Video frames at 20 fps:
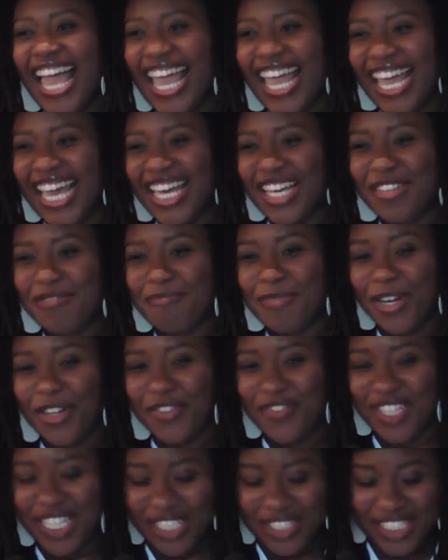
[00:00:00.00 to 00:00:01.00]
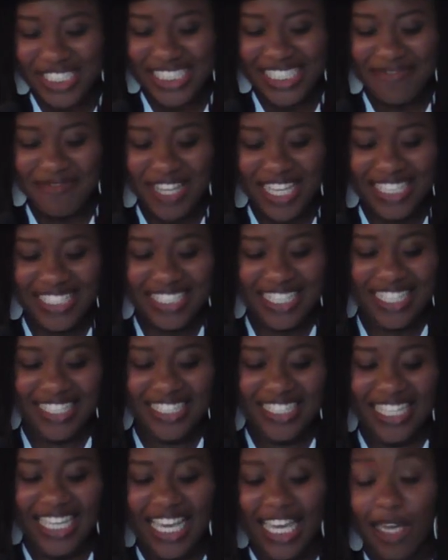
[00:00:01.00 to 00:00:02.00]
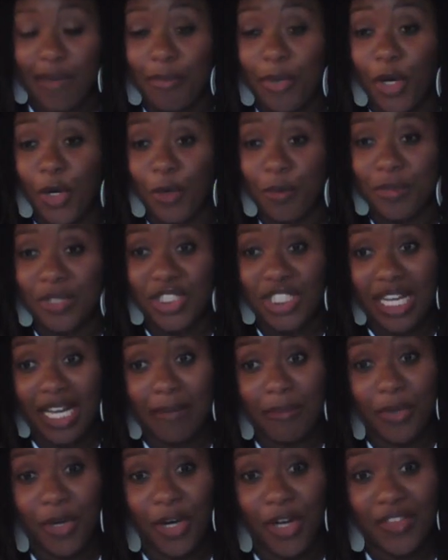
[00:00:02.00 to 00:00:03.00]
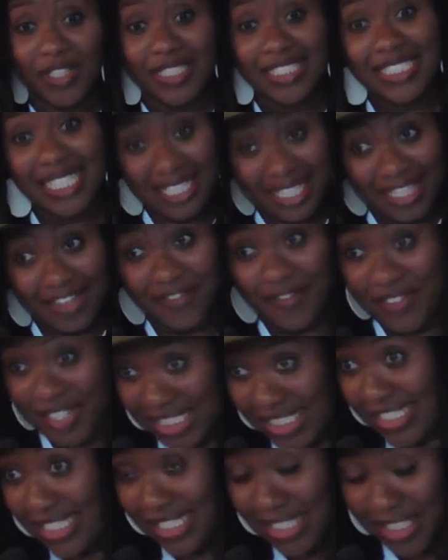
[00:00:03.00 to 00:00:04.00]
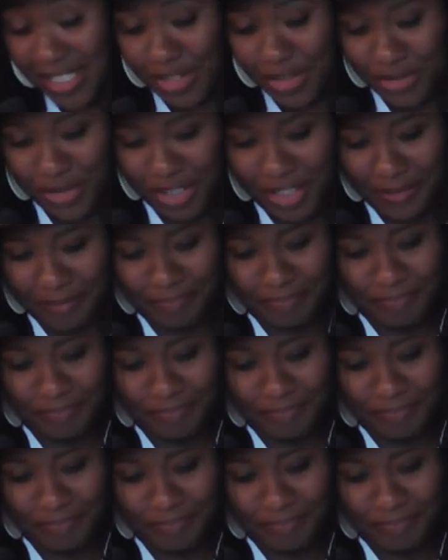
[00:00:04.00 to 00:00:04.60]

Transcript: and both Nelson Mandela and Pope John Paul II visited Detroit.